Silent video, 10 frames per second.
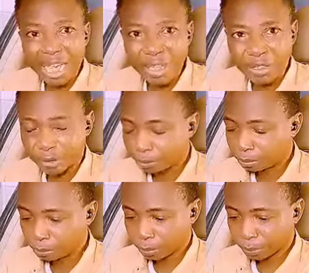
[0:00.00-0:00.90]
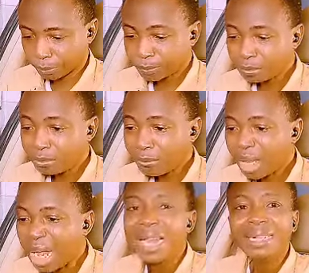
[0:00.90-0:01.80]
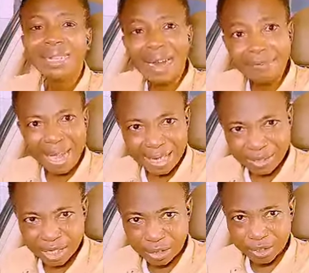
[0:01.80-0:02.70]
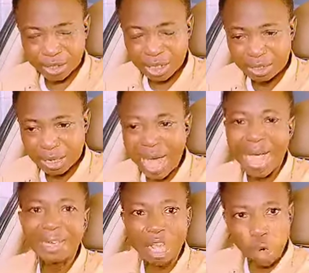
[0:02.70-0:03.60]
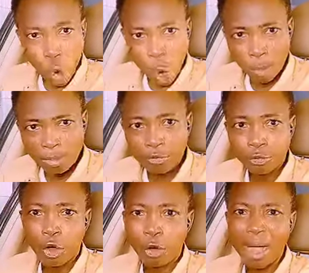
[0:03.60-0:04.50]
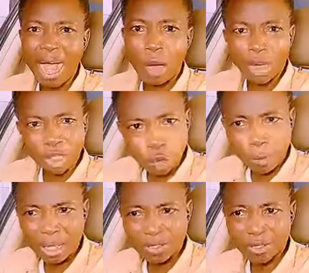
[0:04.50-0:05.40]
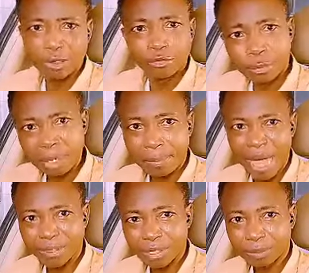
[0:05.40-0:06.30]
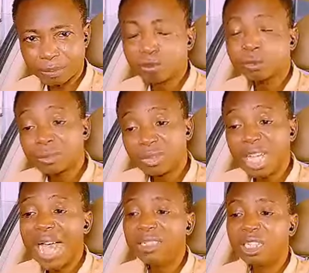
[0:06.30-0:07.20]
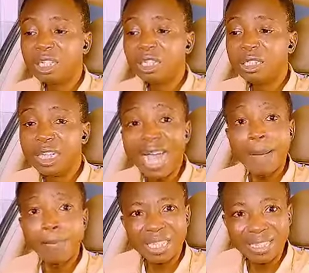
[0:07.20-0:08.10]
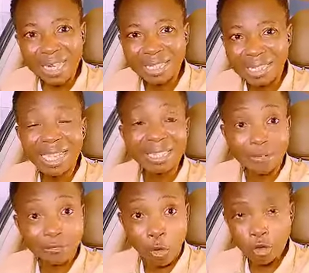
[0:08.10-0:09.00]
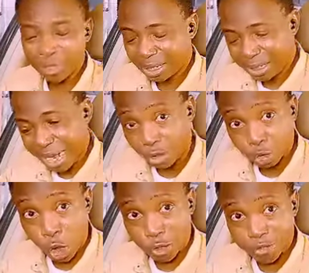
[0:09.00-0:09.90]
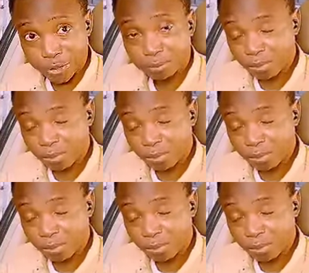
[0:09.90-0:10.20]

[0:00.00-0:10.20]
is, there are valencies and they come from our traumas from the past. And they are personalities that are forced. They are not us.